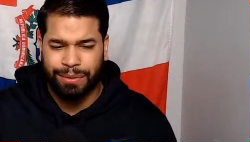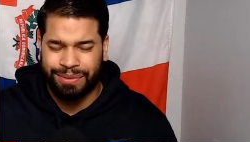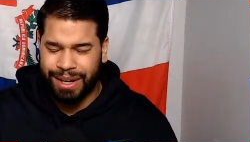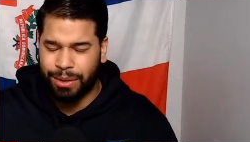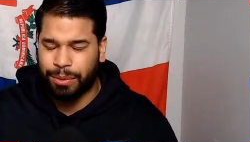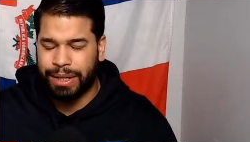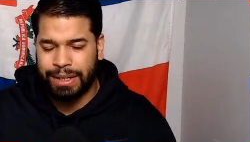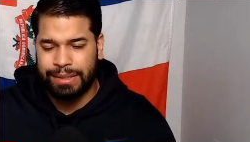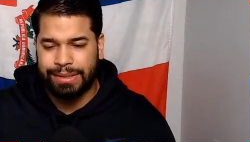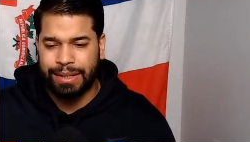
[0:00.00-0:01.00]
to fight on the
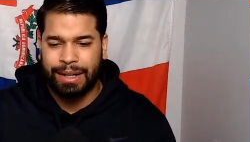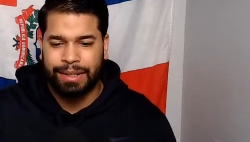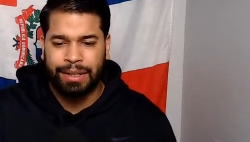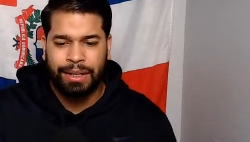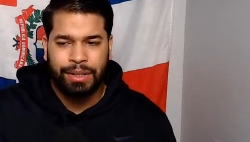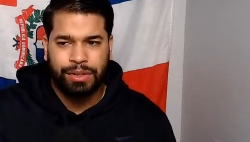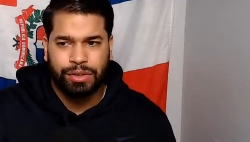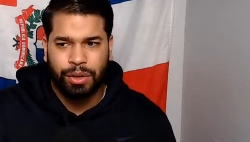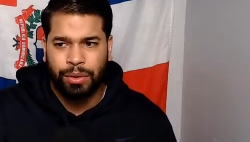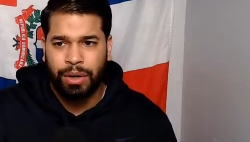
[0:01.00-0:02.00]
inside.
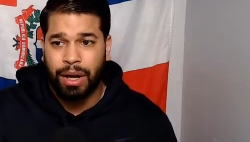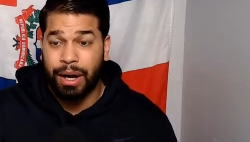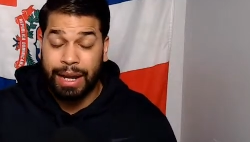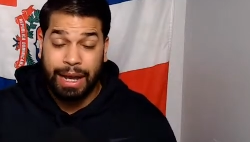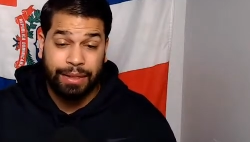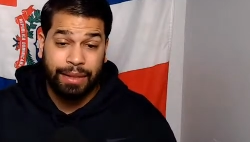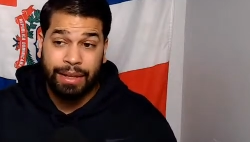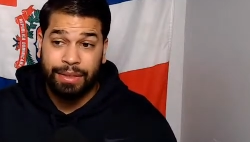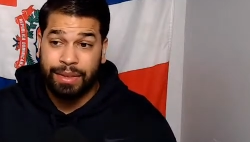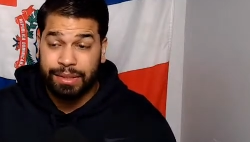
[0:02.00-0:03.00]
So again,
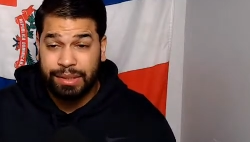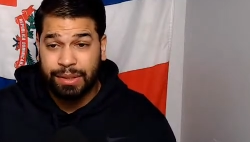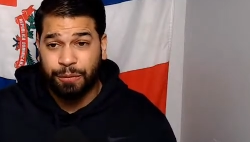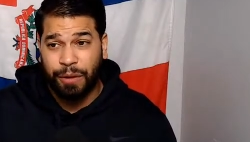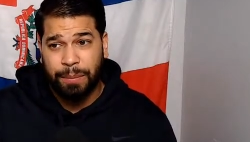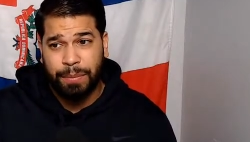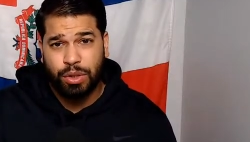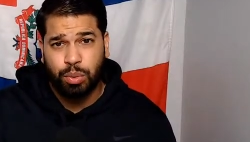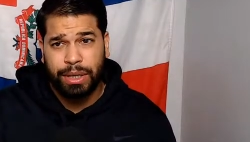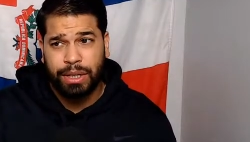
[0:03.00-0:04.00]
this is a fight
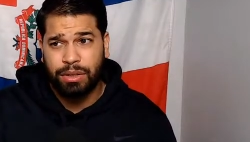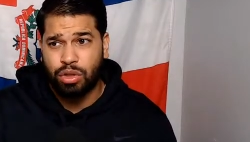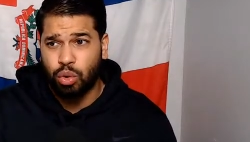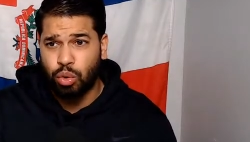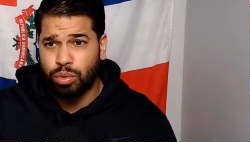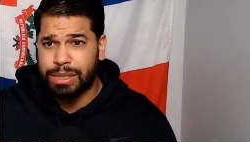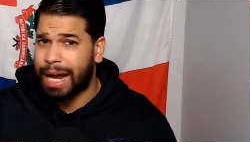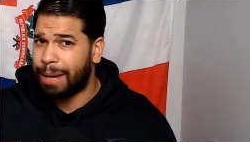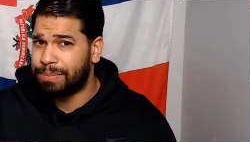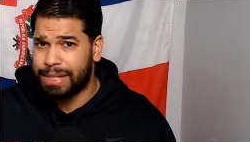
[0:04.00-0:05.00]
between two
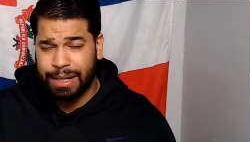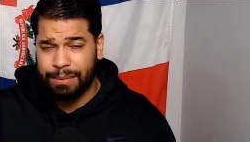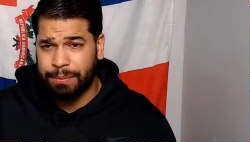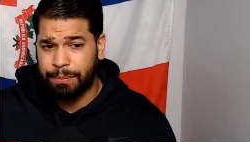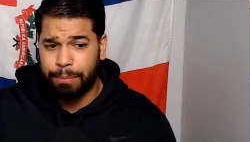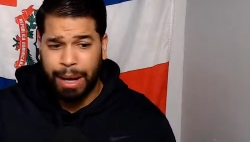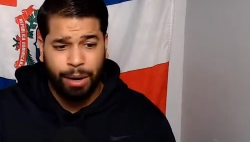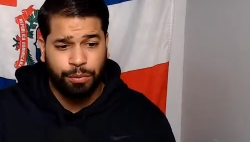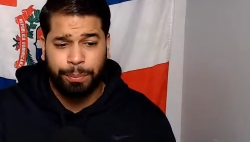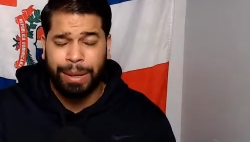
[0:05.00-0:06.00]
top 10
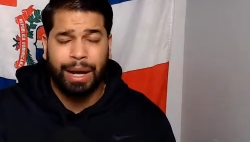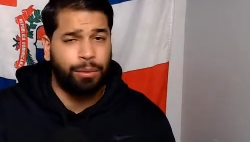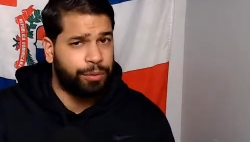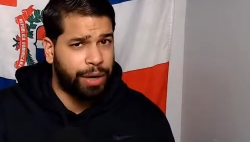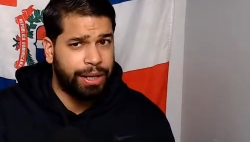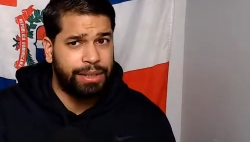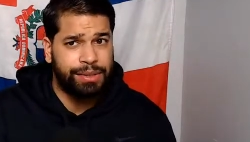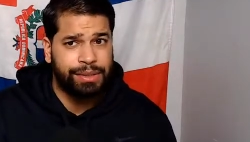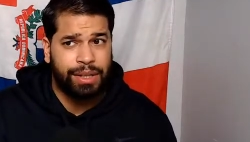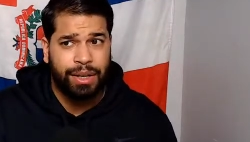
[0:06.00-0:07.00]
pound for pound
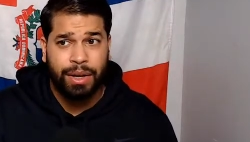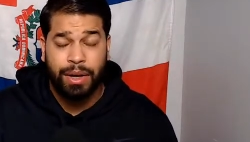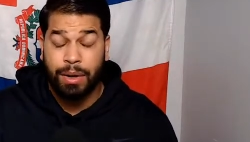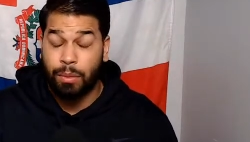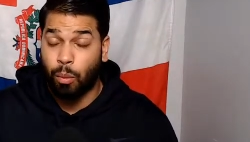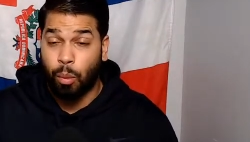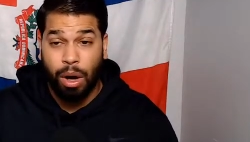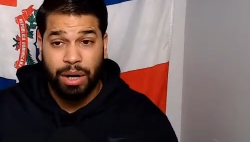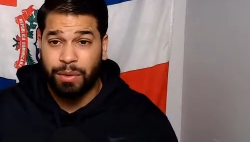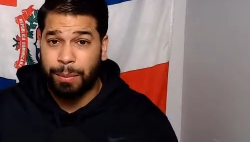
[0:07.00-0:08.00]
fighters.
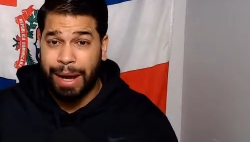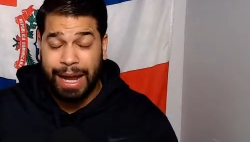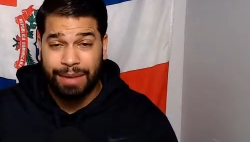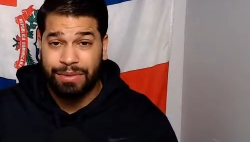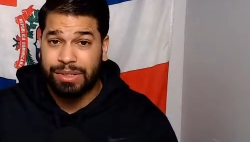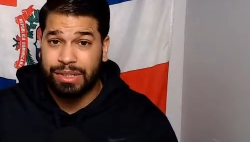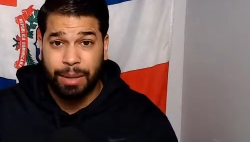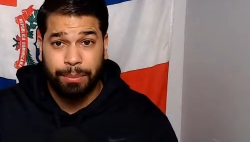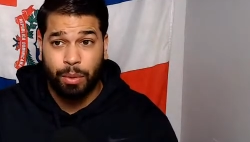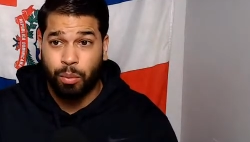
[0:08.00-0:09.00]
One of them I have as
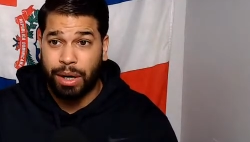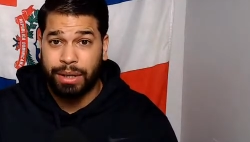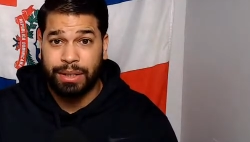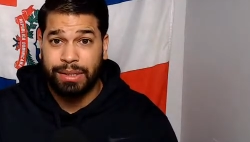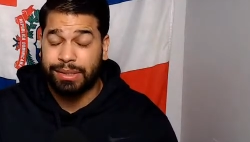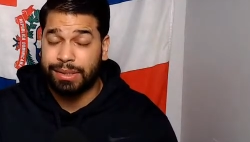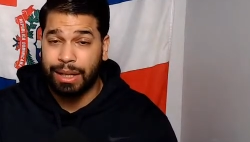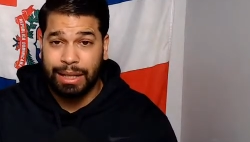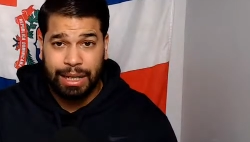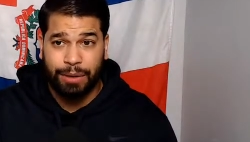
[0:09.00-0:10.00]
number one,
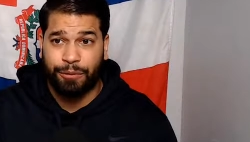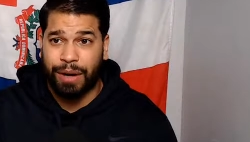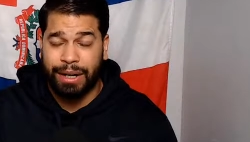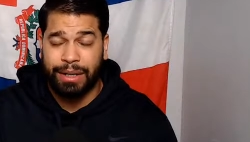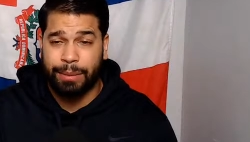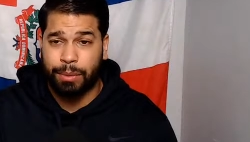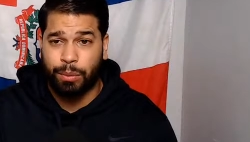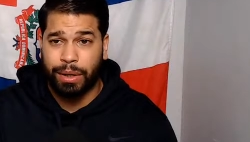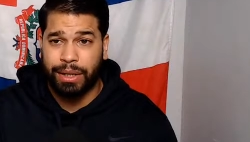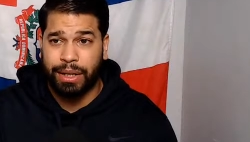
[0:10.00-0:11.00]
solidified number
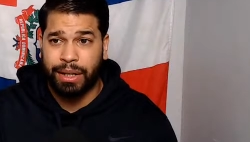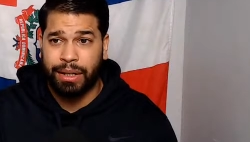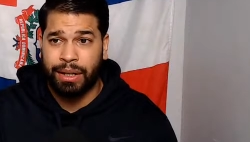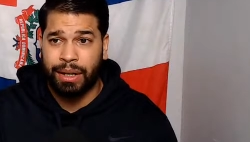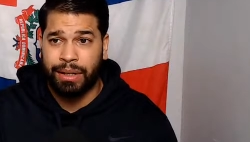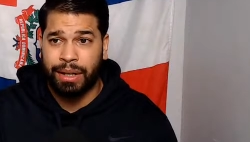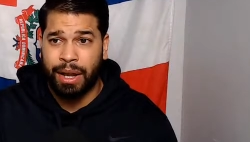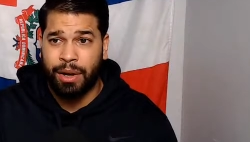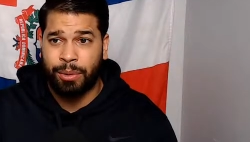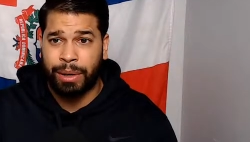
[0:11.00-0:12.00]
one in
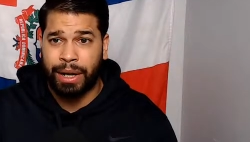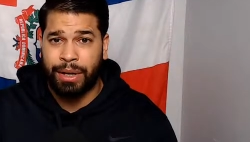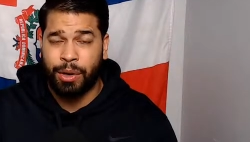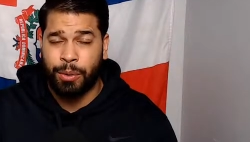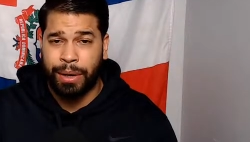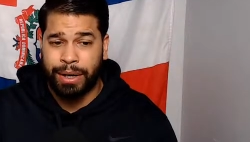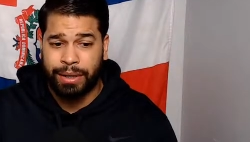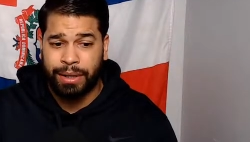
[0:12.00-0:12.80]
Inoue.